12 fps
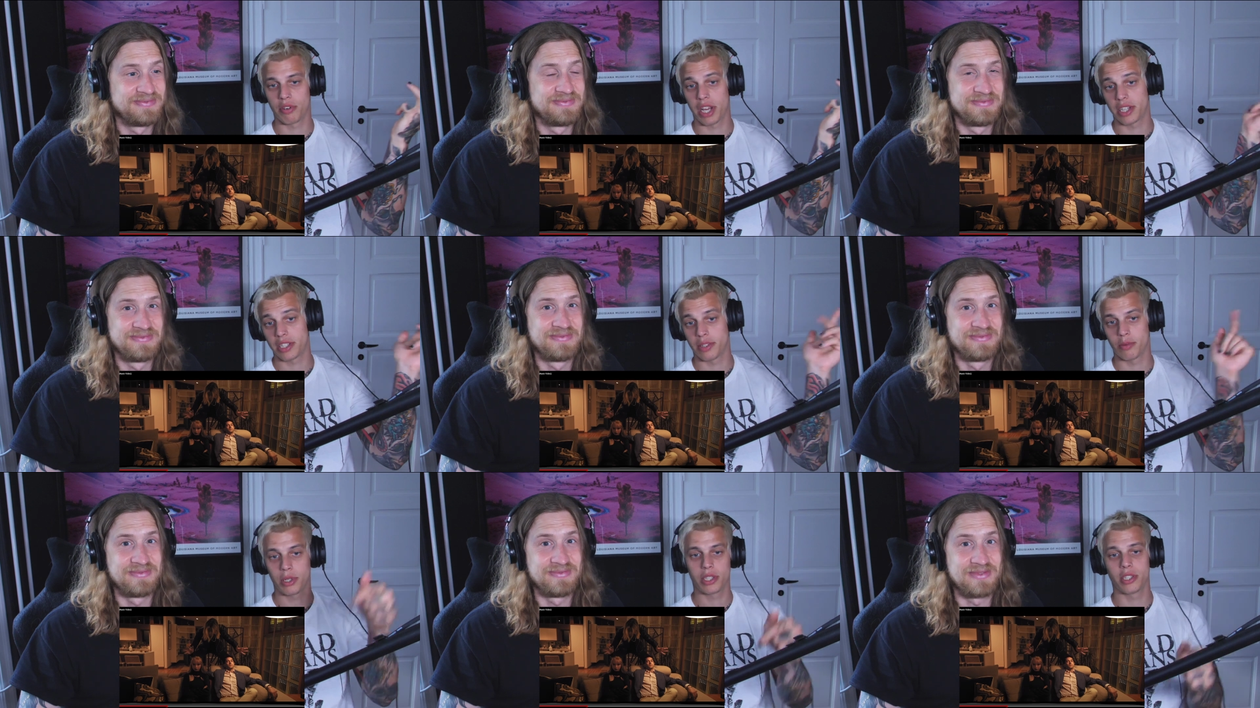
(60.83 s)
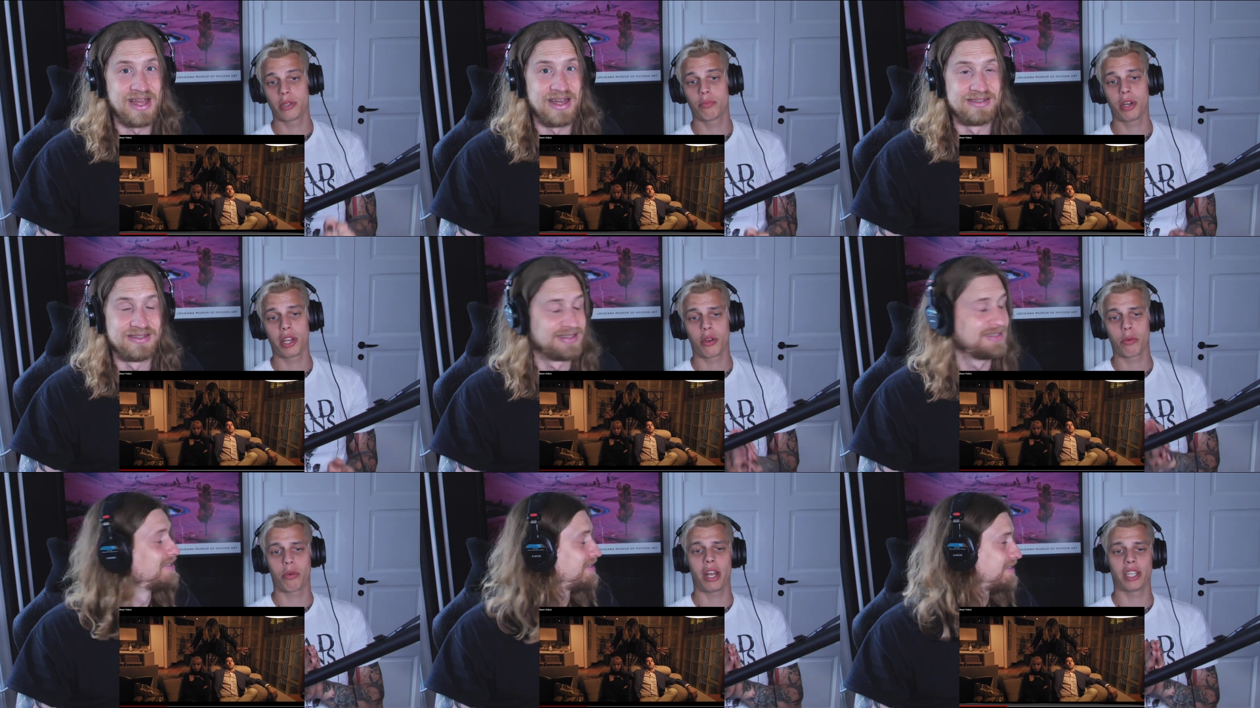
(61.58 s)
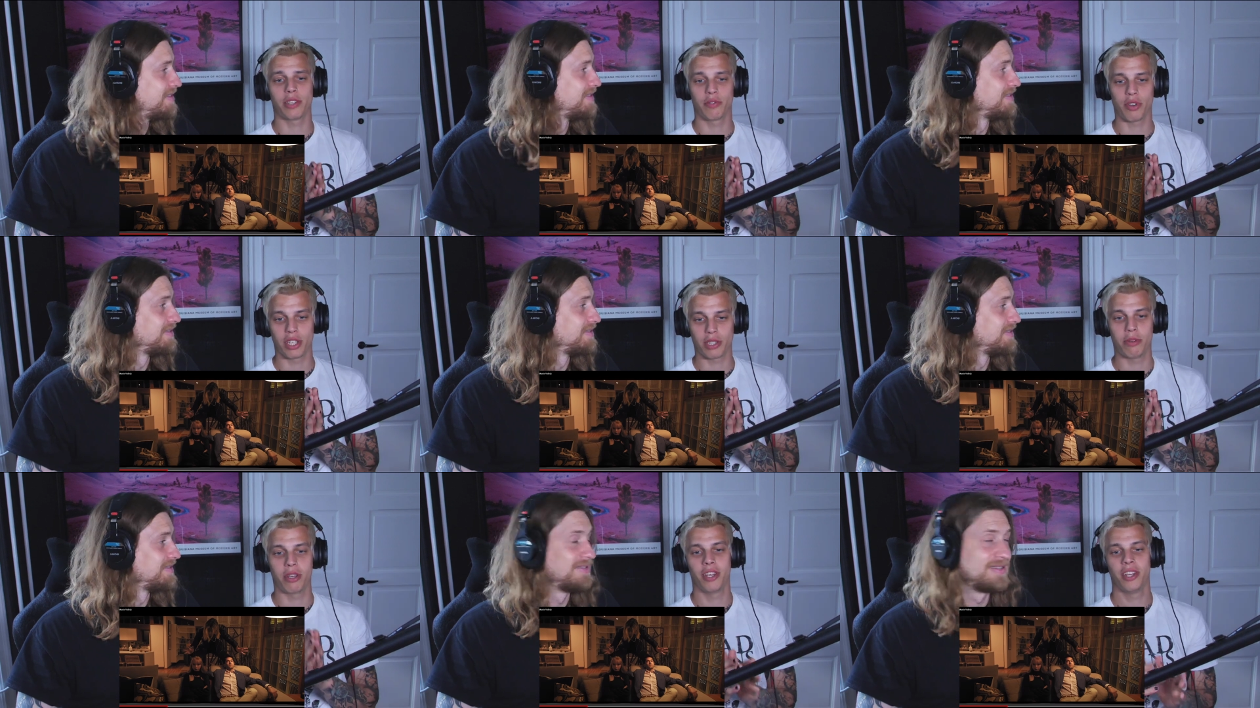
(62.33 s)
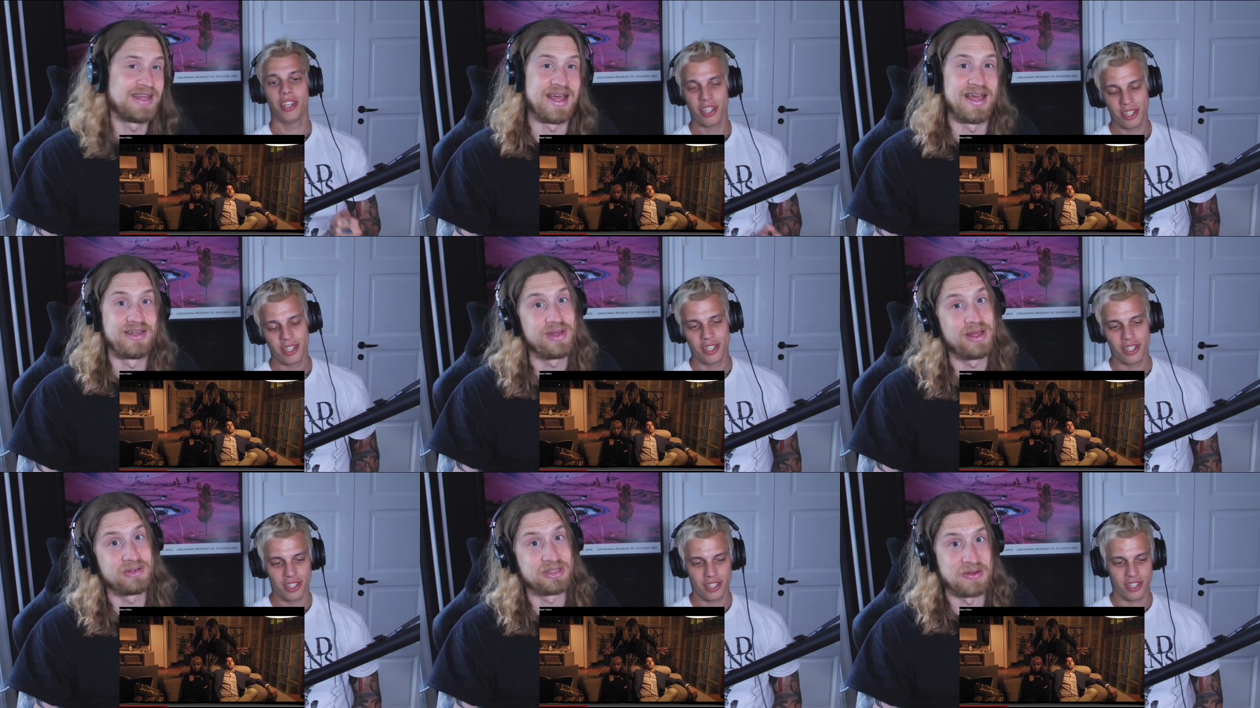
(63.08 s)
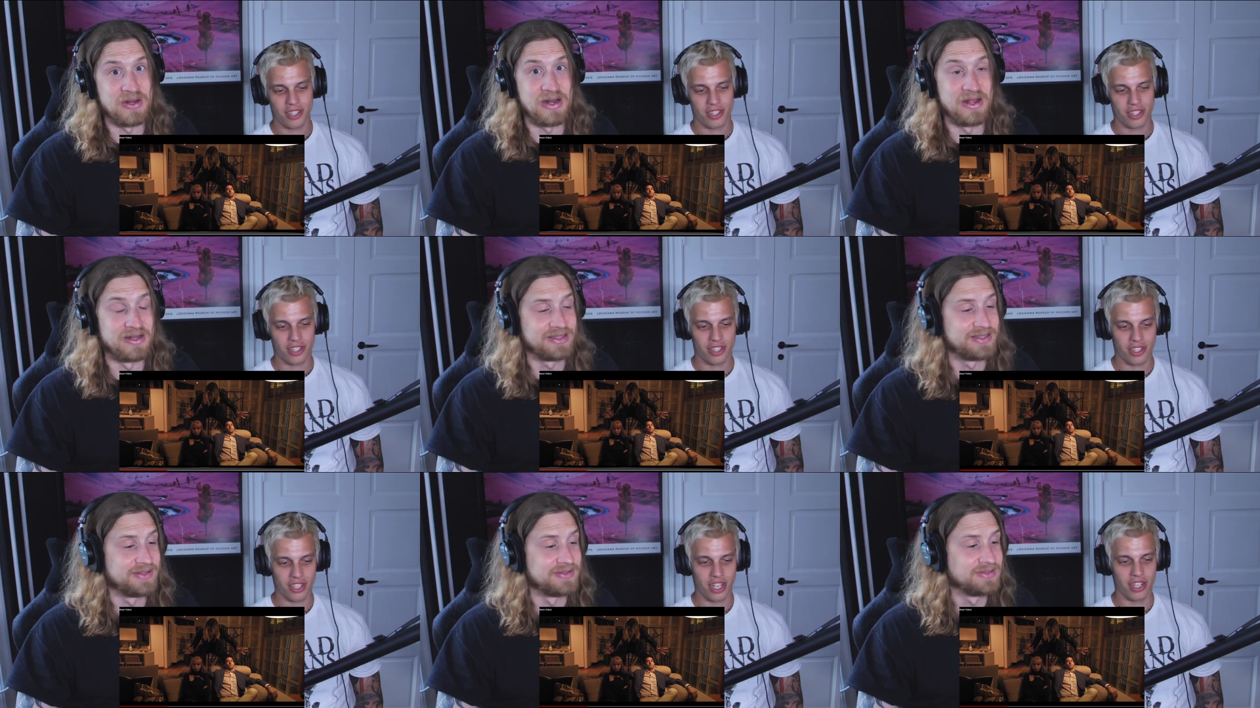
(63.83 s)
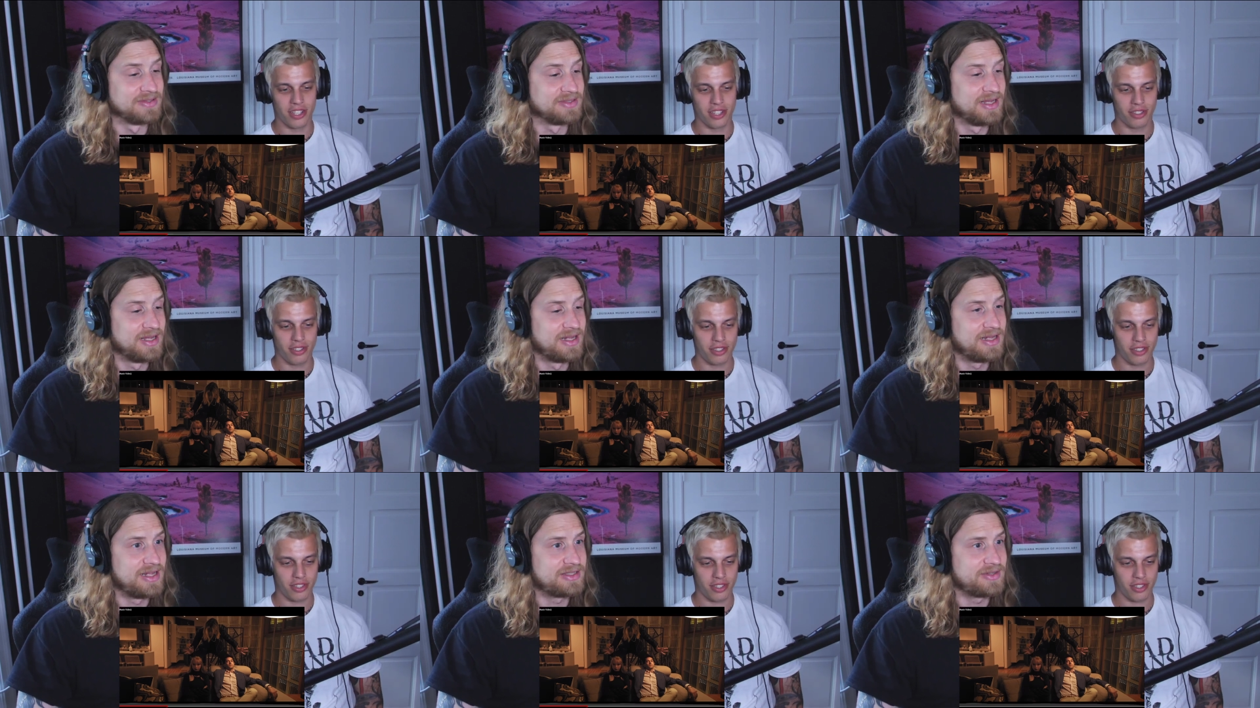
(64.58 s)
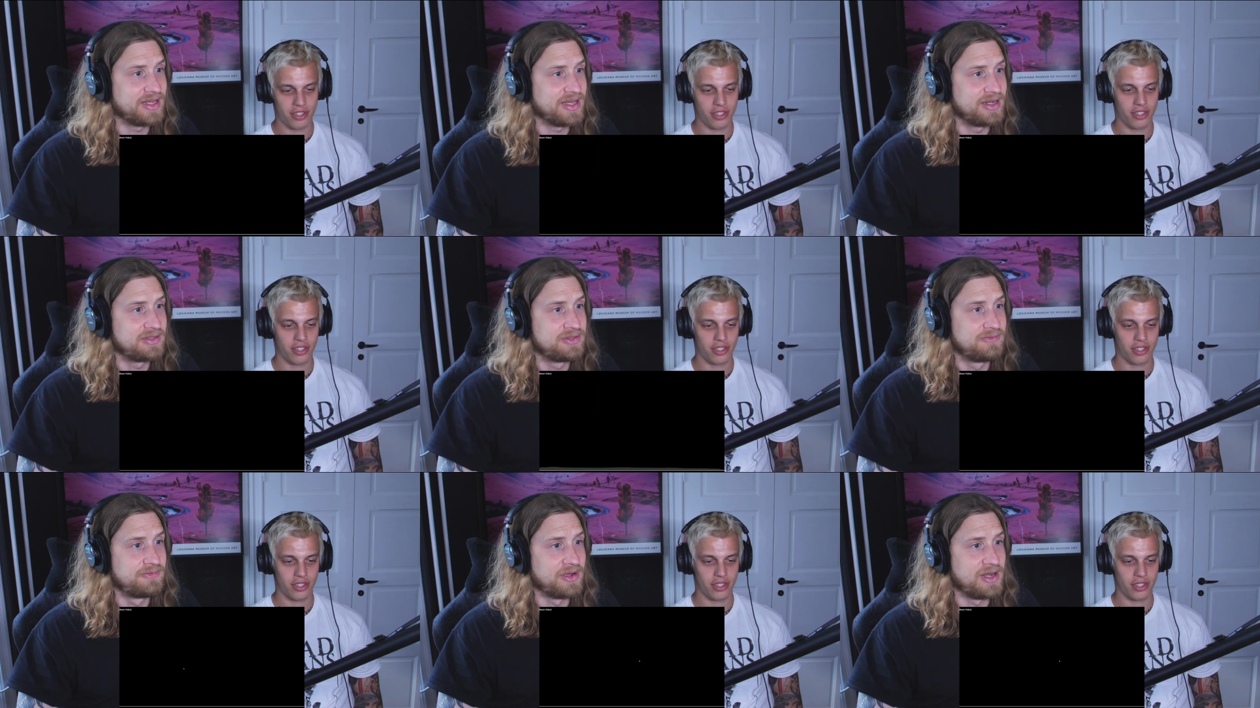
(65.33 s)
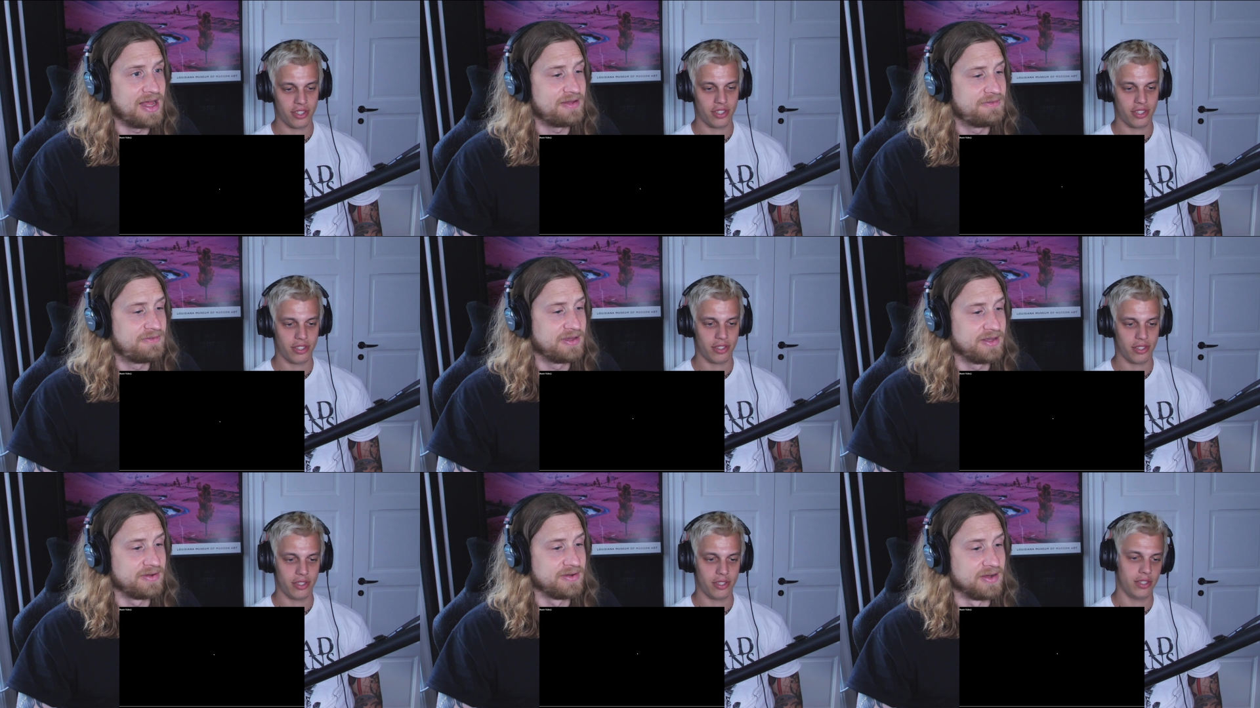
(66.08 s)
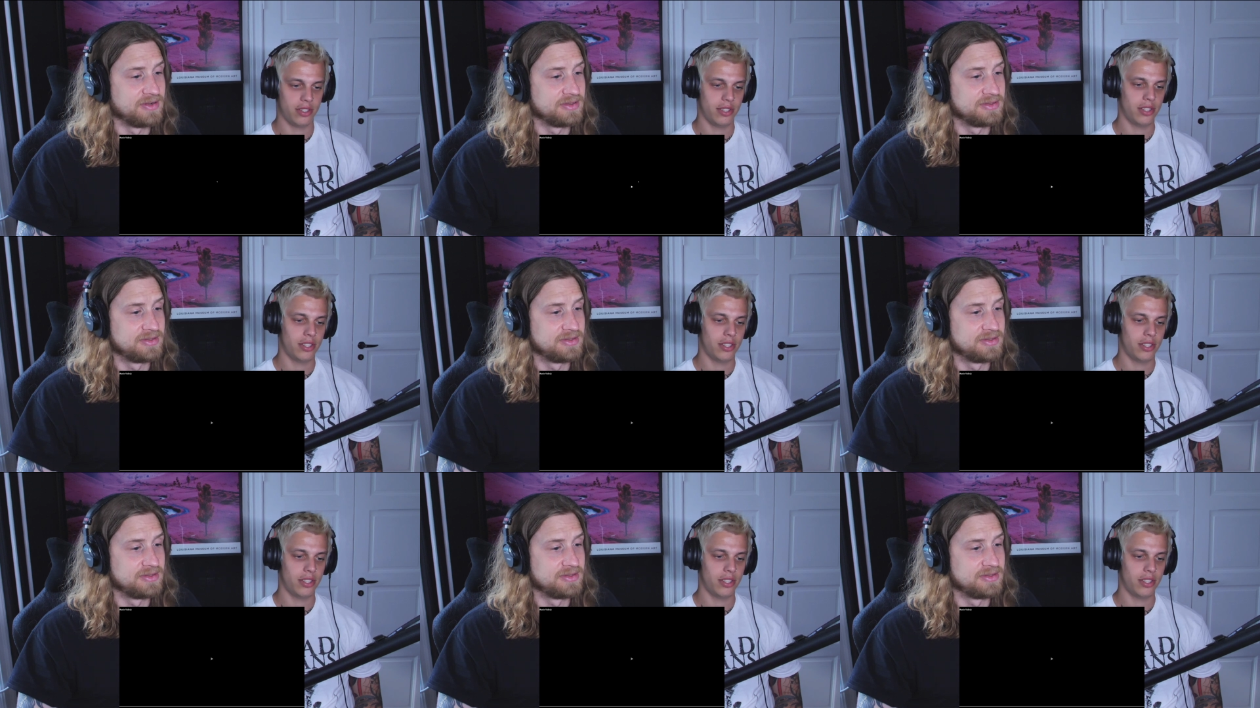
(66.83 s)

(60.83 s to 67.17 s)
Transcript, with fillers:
Speaker 1: reaction, which is yeah. a pretty good price if you ask me.
Speaker 2: Yeah, and you help us out a lot. So yeah. let's try and get into Voila Figure Out.